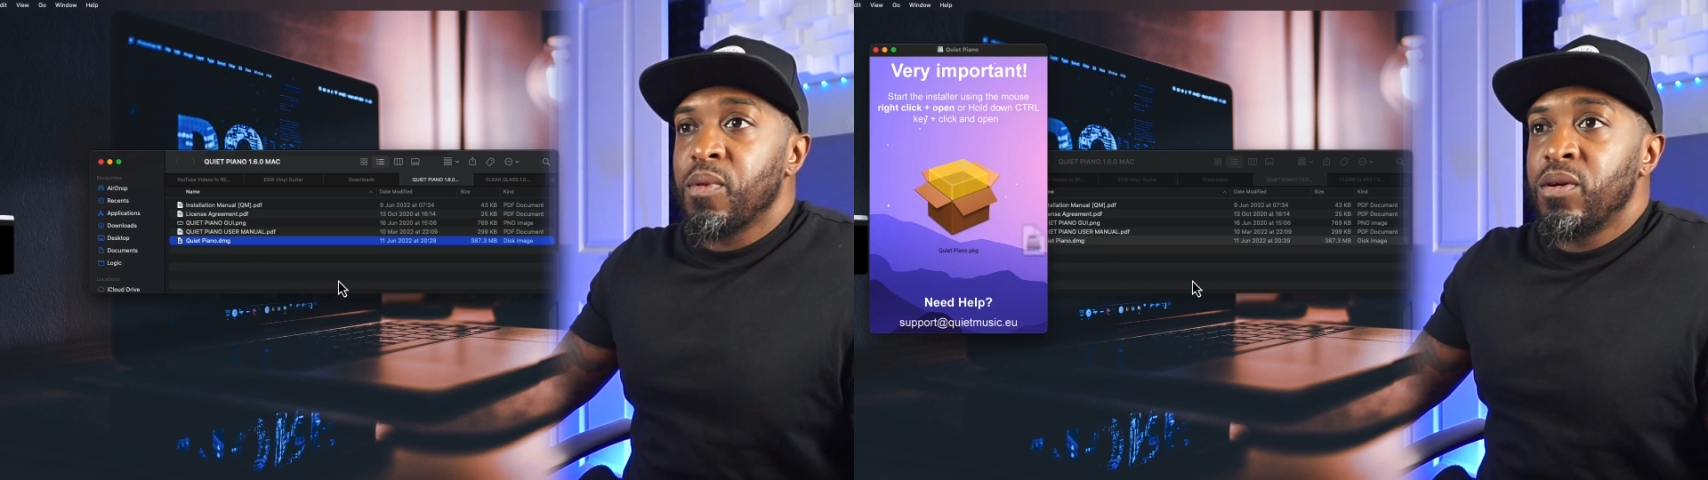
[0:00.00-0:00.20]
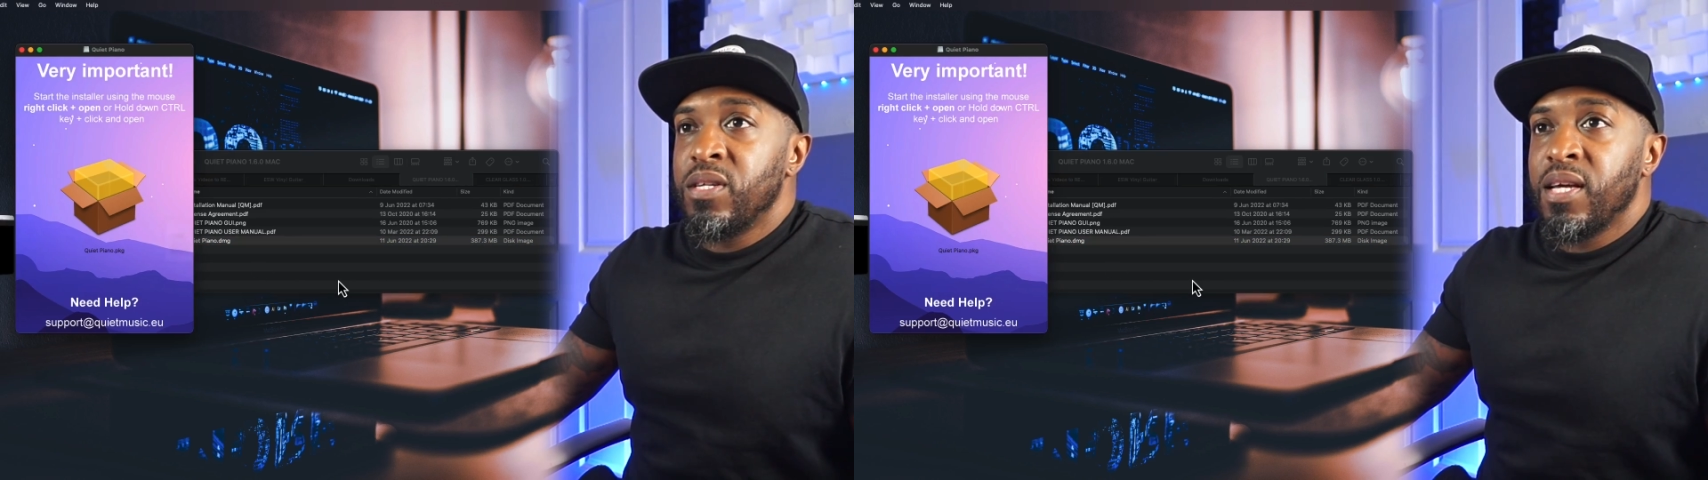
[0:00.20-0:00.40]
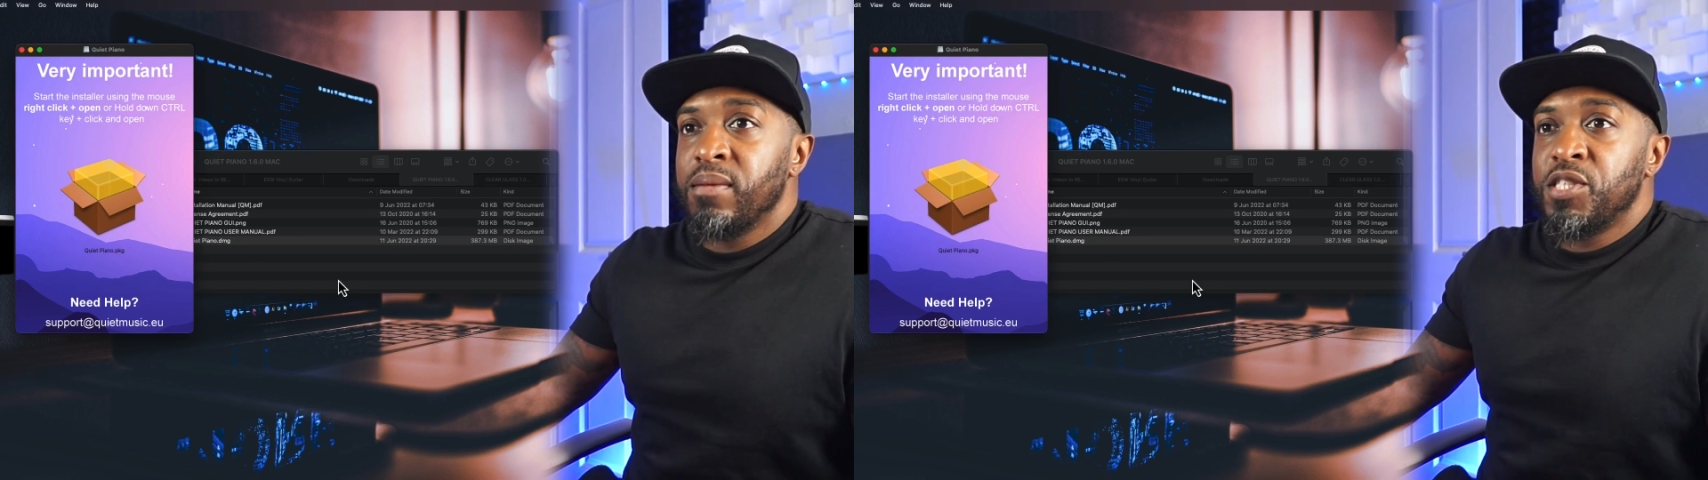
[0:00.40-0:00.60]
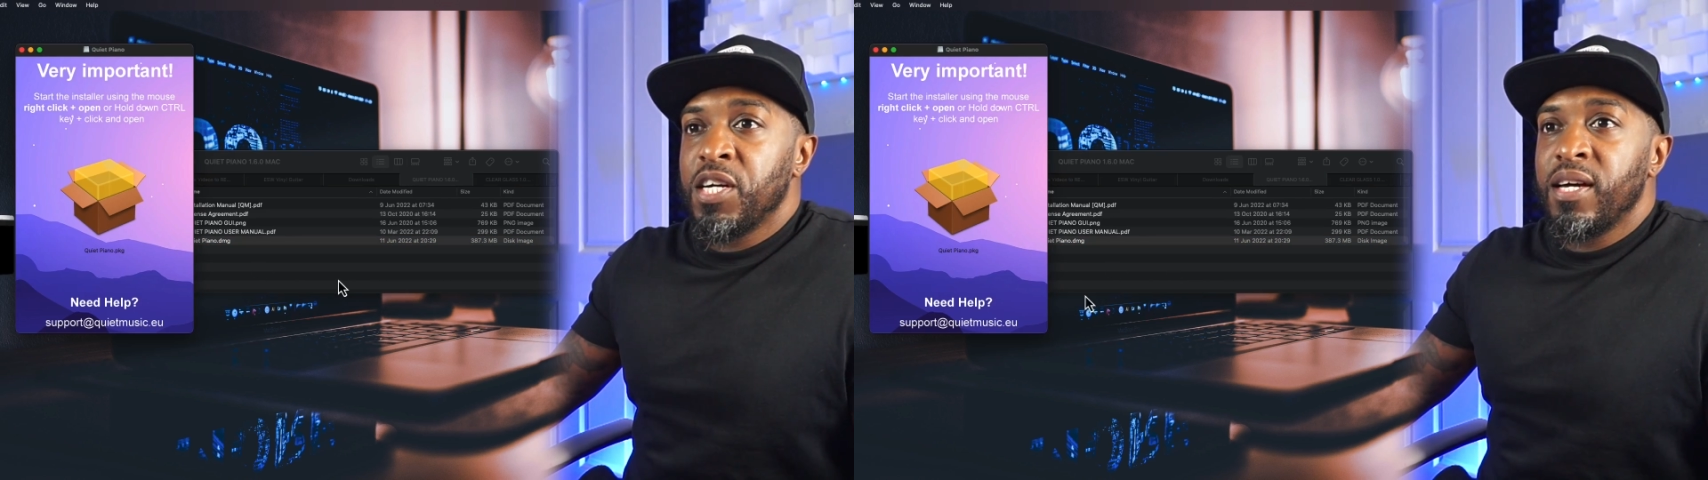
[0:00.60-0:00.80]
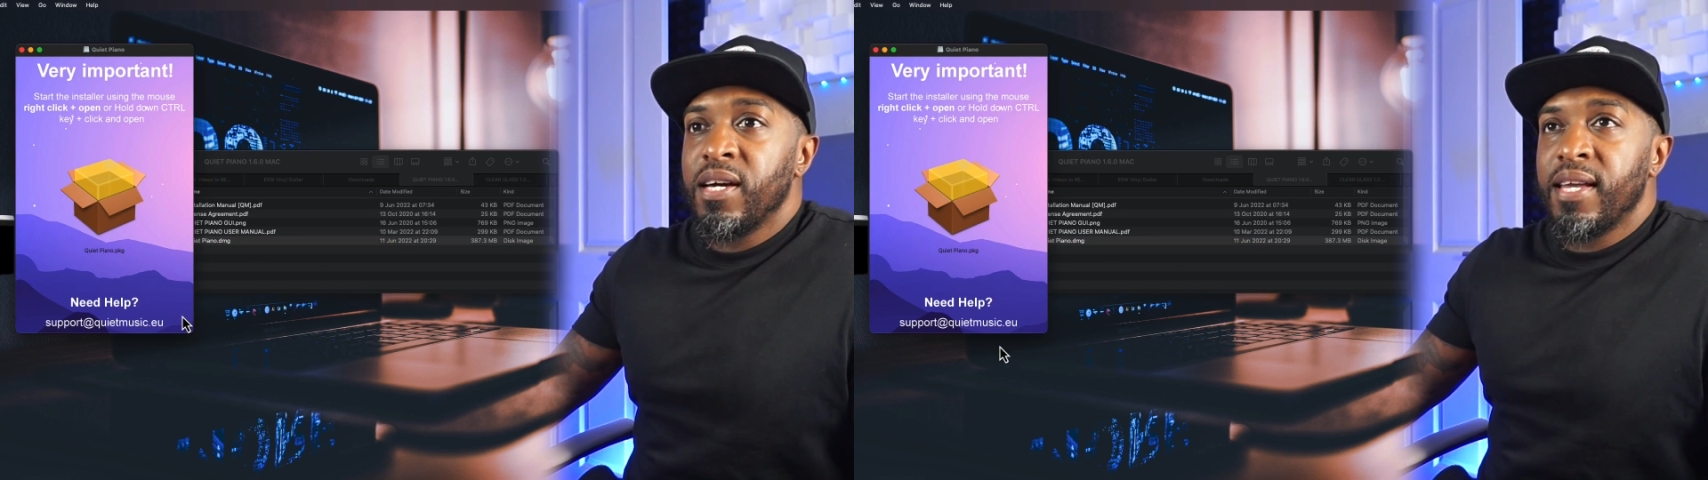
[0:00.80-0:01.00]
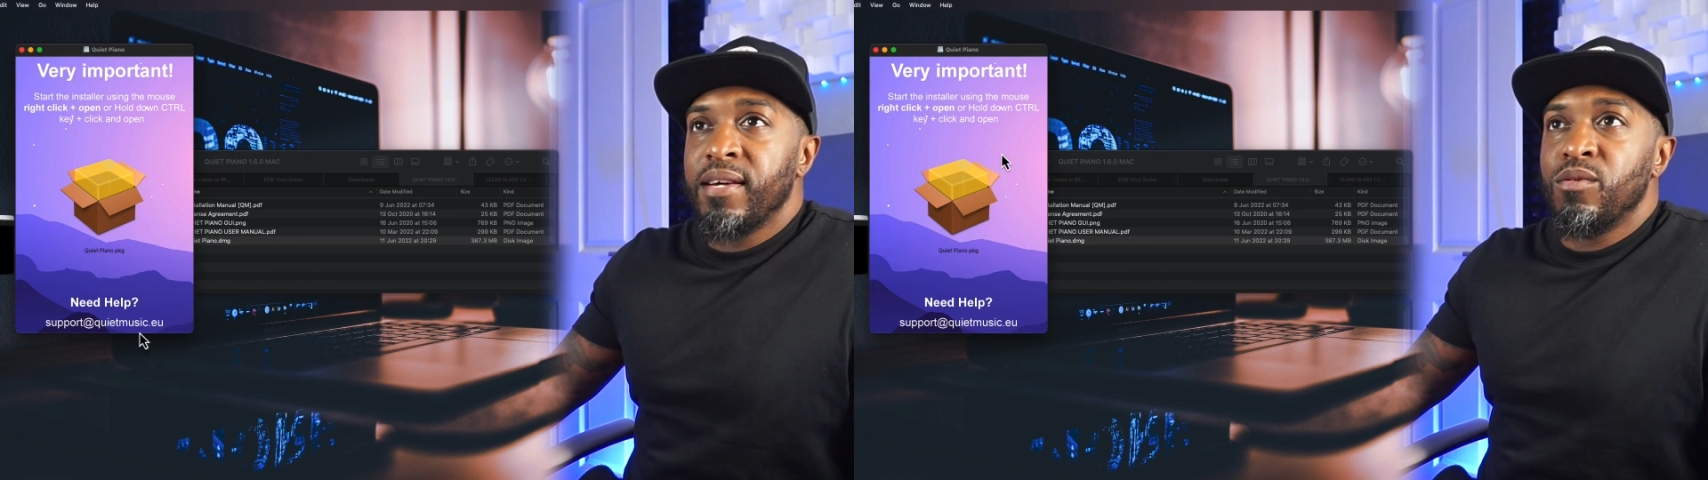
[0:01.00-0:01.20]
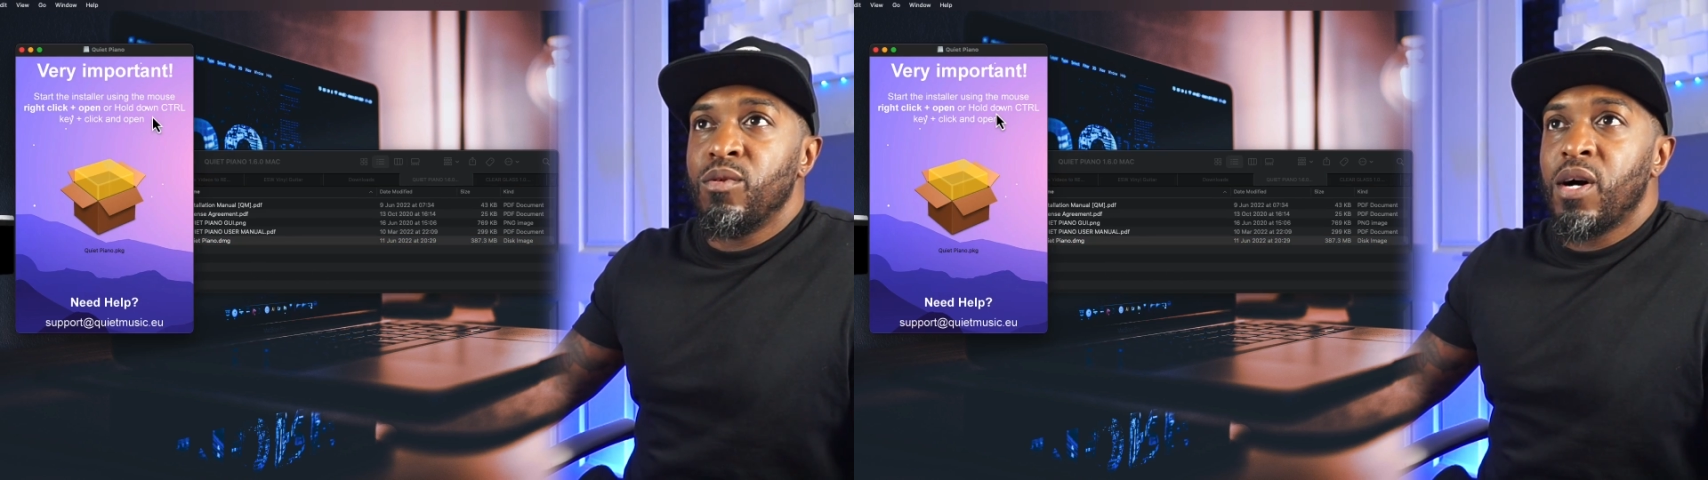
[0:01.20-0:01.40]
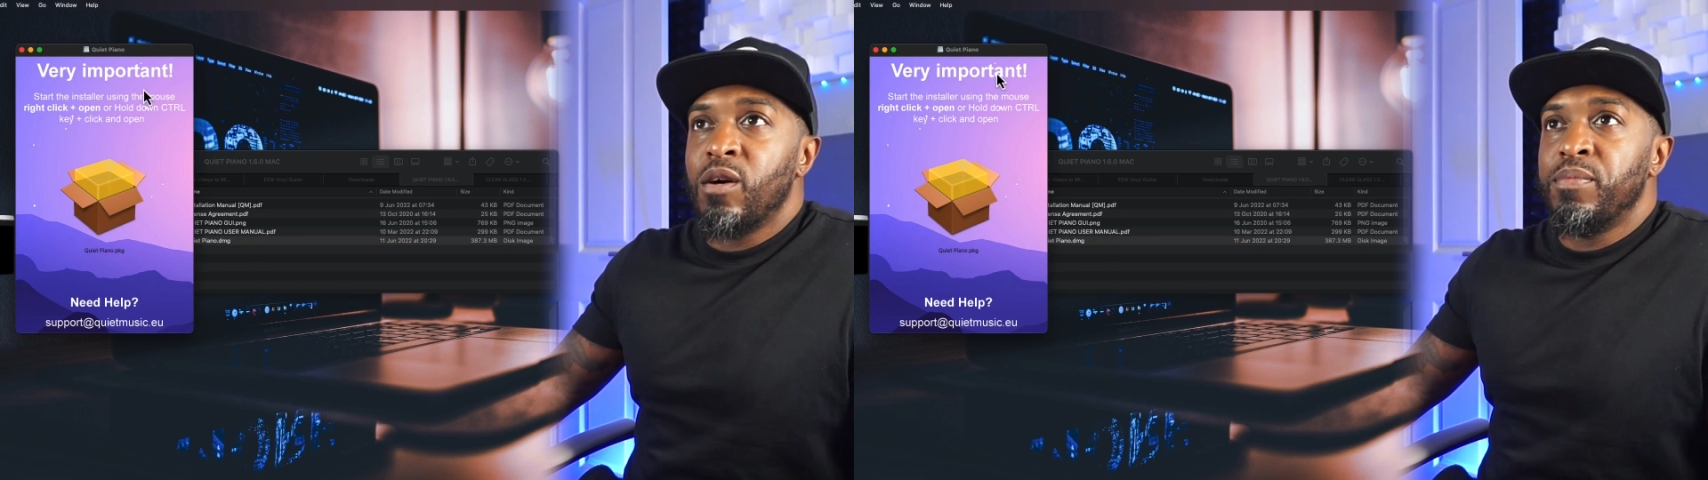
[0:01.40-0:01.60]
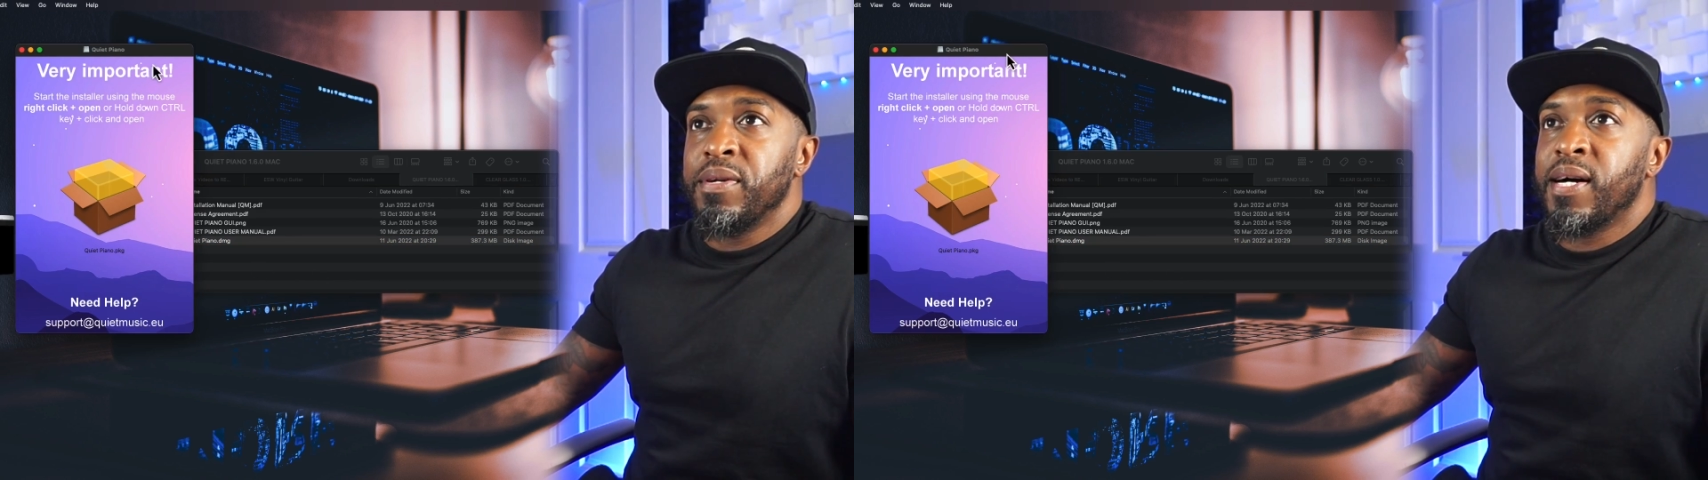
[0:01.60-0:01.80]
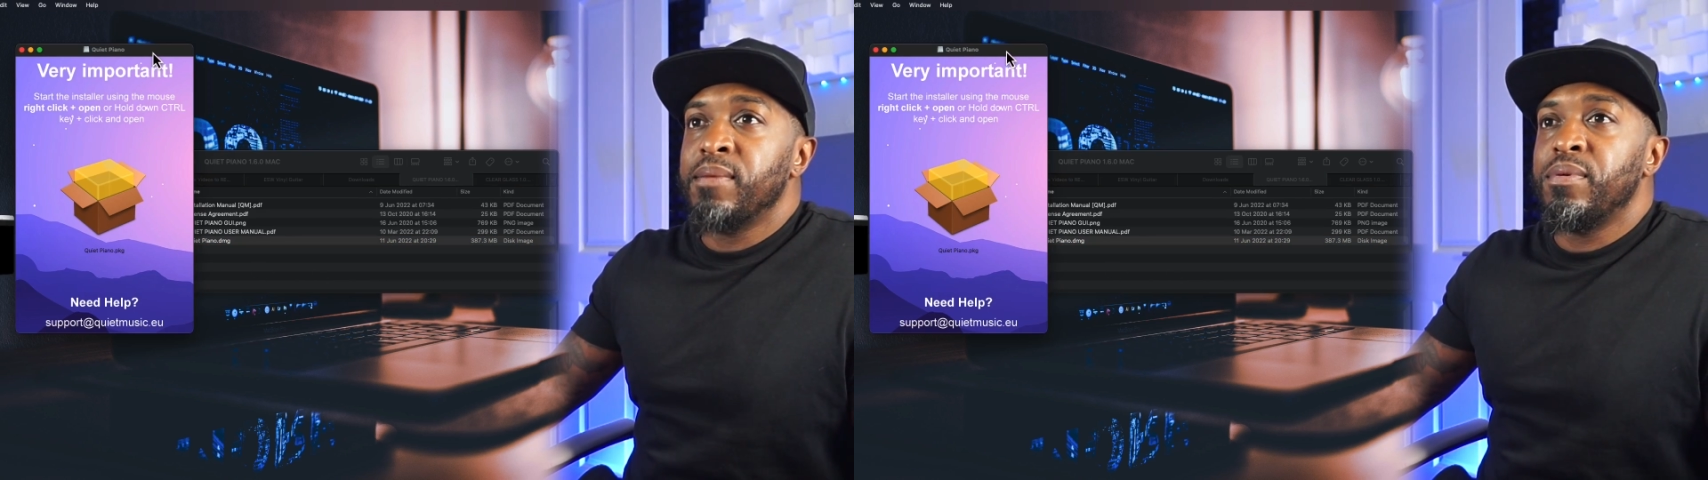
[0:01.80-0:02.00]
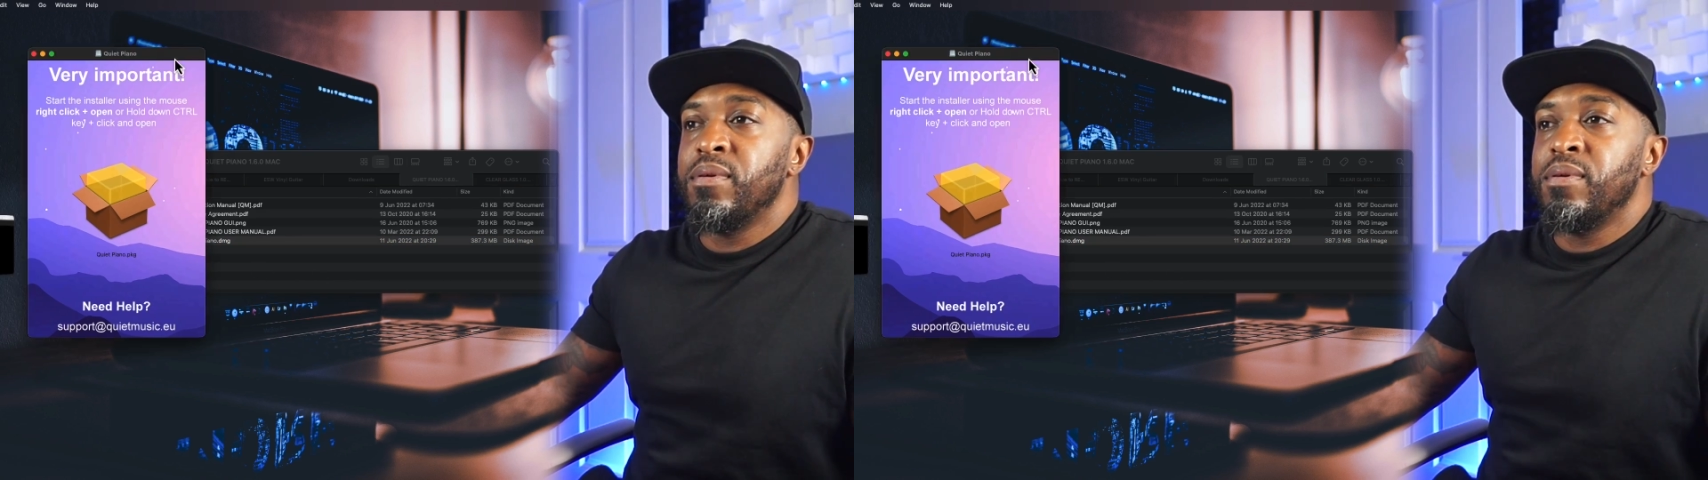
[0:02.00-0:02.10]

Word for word: on the DMG and it will open up